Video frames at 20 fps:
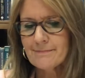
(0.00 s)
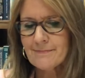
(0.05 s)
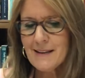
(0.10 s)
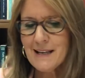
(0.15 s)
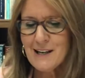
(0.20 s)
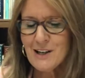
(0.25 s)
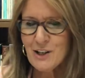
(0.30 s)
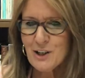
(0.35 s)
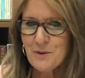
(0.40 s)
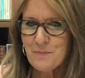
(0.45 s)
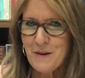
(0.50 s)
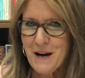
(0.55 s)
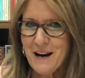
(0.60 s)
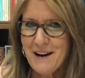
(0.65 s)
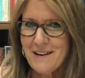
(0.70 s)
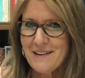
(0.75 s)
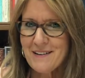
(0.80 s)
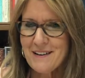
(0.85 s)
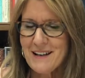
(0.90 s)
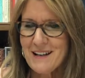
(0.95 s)

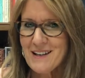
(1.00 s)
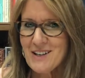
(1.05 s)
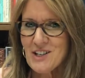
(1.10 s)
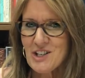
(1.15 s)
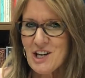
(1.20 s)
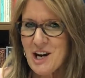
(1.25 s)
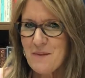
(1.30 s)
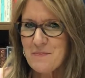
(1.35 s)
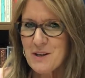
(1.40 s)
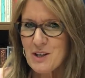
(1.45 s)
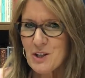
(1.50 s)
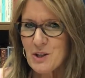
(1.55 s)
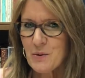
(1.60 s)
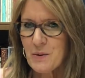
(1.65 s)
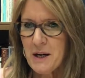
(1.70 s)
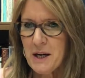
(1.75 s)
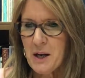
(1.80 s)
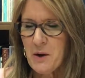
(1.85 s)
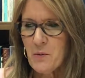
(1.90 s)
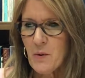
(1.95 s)
Ishmael in chapter
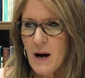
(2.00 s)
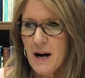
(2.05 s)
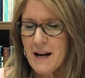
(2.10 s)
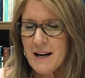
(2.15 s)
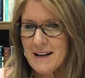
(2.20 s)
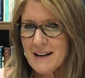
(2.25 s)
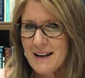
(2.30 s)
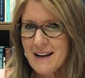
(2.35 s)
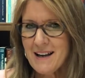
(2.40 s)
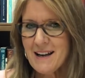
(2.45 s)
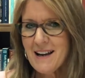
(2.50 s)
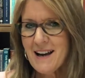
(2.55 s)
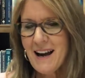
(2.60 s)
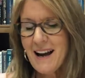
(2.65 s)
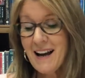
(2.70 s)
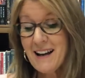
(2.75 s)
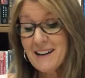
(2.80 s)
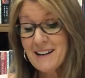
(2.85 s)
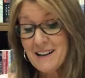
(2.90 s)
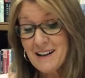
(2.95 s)
21,
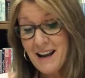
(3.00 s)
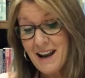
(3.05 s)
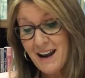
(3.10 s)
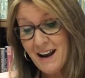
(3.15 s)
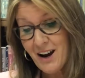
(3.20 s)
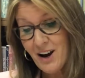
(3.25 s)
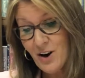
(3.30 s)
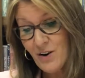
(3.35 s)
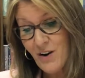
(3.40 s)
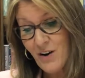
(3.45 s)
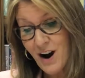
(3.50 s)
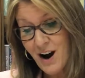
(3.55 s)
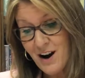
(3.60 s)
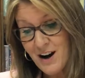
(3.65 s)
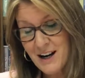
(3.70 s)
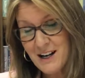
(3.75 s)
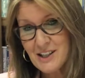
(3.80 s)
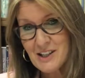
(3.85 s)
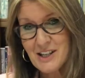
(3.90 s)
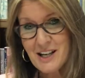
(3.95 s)
and now
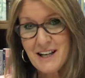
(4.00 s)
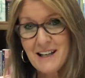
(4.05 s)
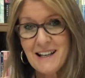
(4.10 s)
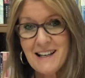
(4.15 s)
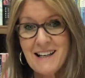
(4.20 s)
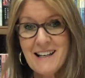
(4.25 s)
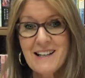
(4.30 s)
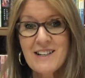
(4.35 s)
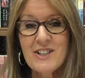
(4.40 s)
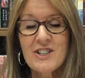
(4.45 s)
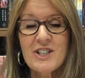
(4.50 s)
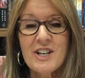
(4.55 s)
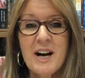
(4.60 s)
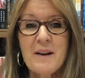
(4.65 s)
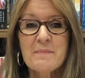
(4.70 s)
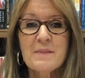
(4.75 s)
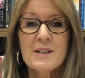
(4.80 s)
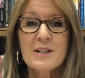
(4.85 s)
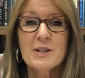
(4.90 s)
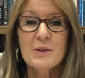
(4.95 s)
Isaac in
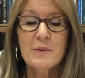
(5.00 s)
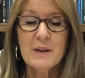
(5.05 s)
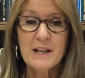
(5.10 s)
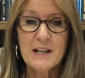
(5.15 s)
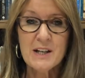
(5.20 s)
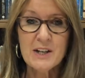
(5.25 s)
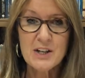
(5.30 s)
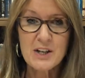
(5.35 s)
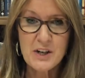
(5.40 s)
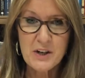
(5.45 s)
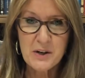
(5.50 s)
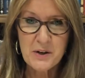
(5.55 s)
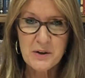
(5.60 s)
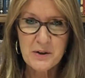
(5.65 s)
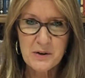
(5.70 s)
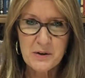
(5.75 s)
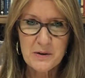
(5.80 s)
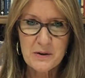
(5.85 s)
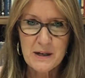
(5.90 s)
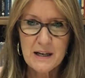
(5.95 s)
chapter
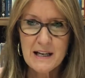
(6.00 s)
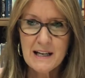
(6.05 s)
22.